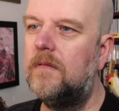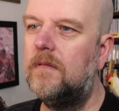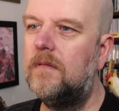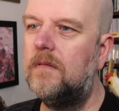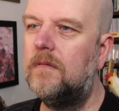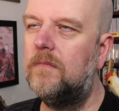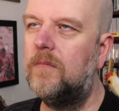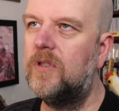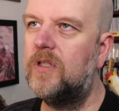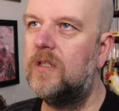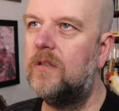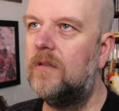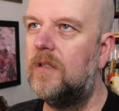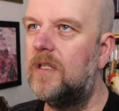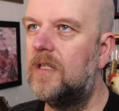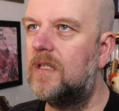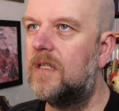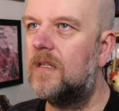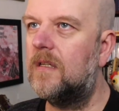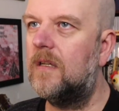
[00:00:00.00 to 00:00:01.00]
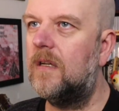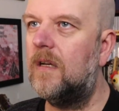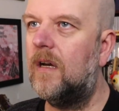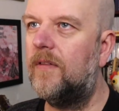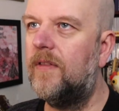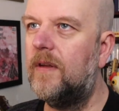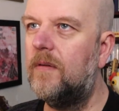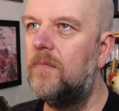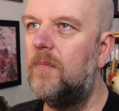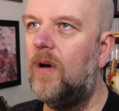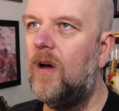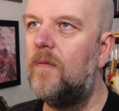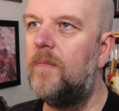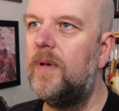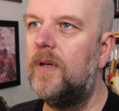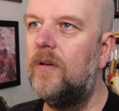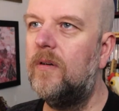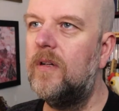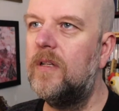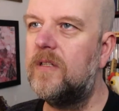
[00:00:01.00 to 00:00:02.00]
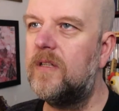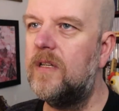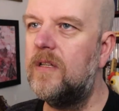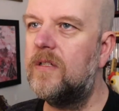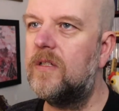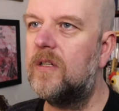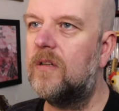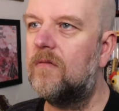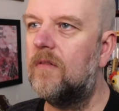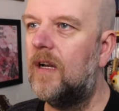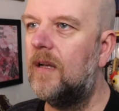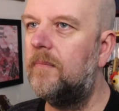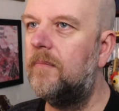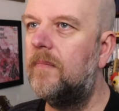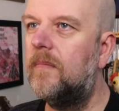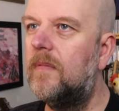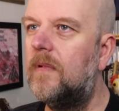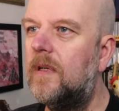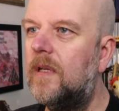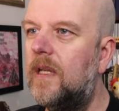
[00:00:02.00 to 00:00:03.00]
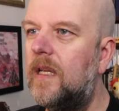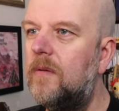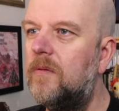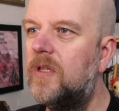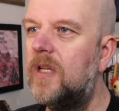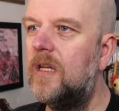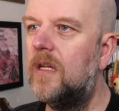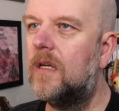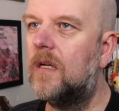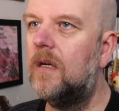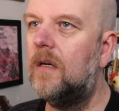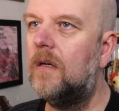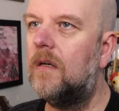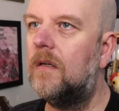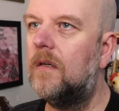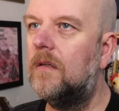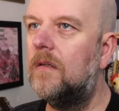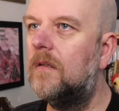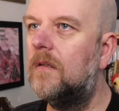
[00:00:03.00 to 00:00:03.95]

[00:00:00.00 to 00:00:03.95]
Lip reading: was it on his? I think it might have been on his Instagram. He was in a car,